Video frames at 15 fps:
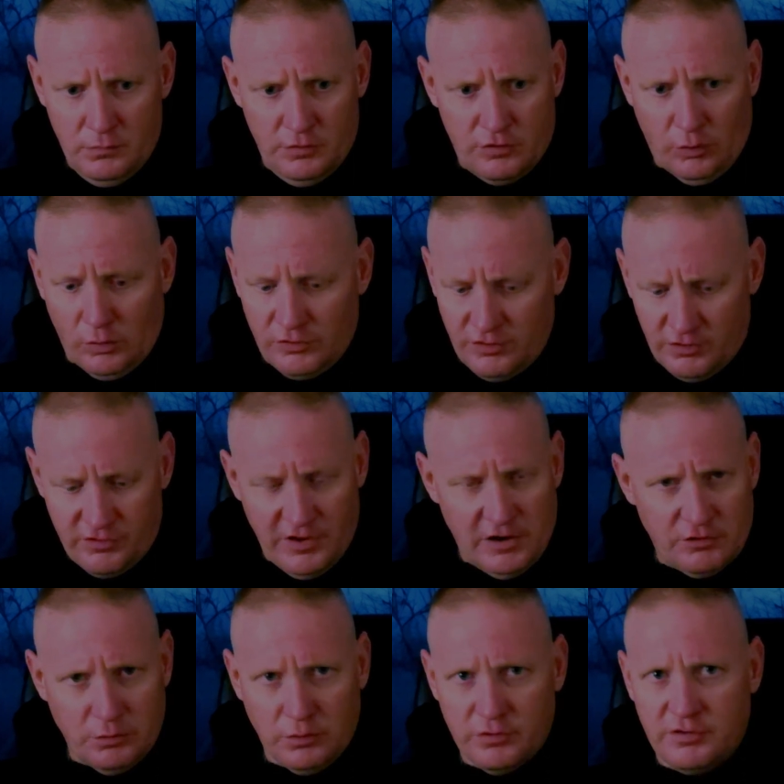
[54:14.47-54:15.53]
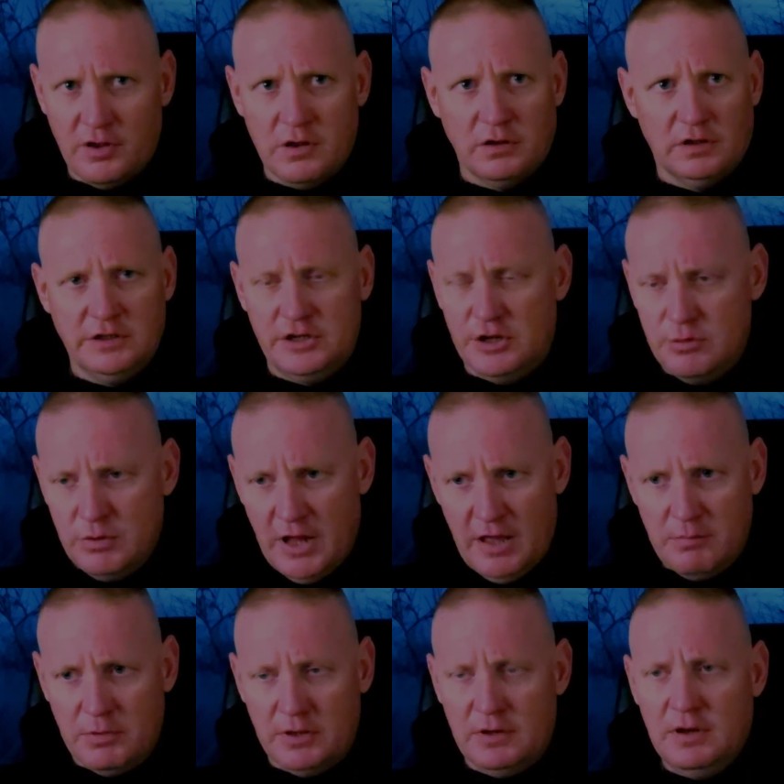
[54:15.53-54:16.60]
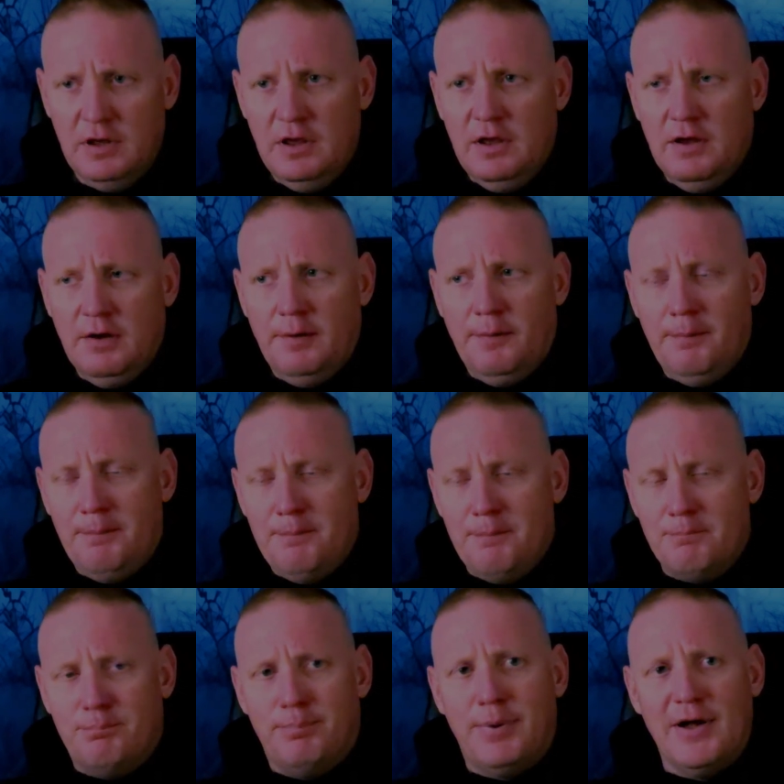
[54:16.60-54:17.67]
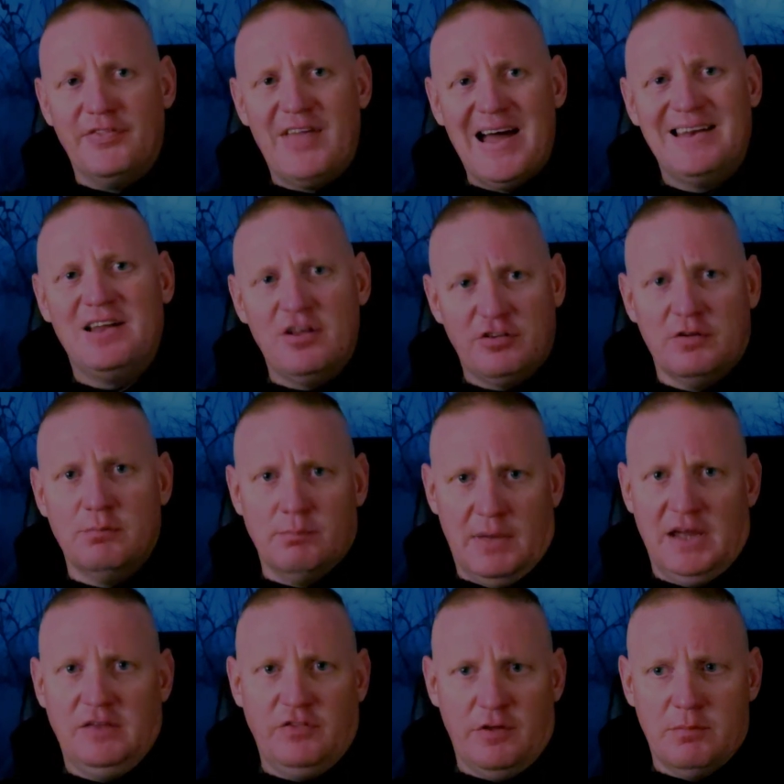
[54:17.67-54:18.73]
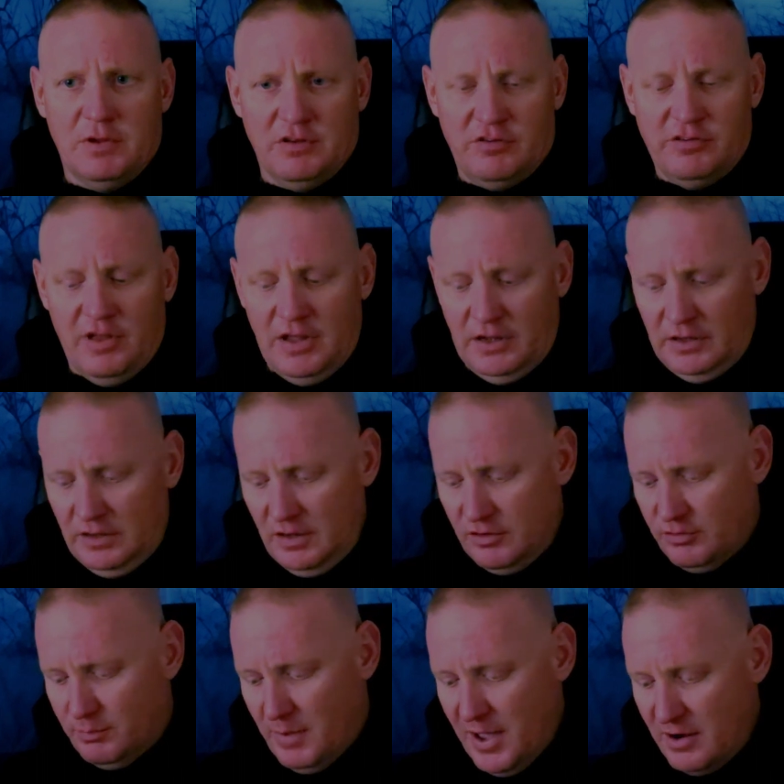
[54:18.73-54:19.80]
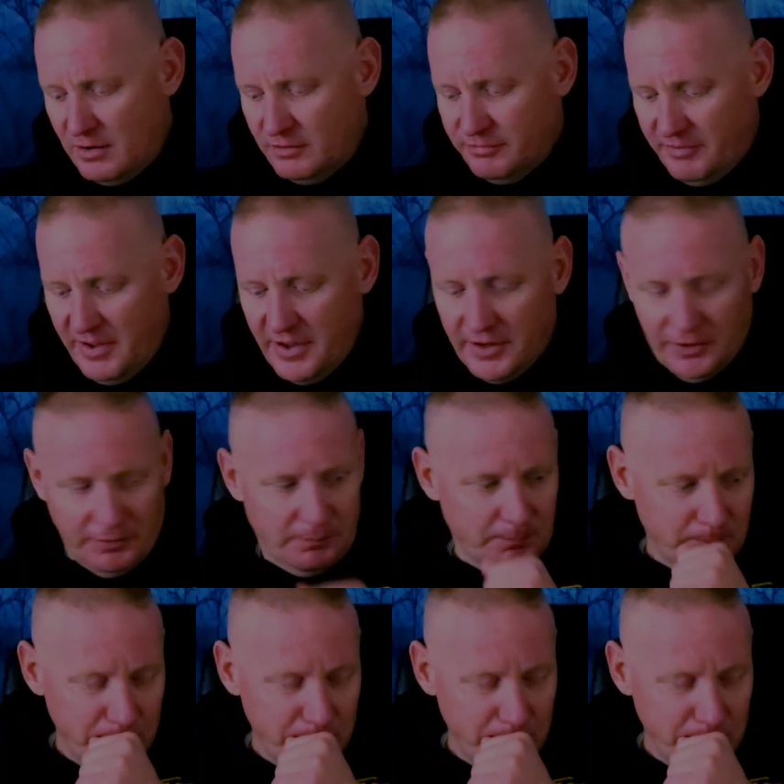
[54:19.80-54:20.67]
torture, sexual assault, you name it. But that doesn't make them insane. As a matter of fact,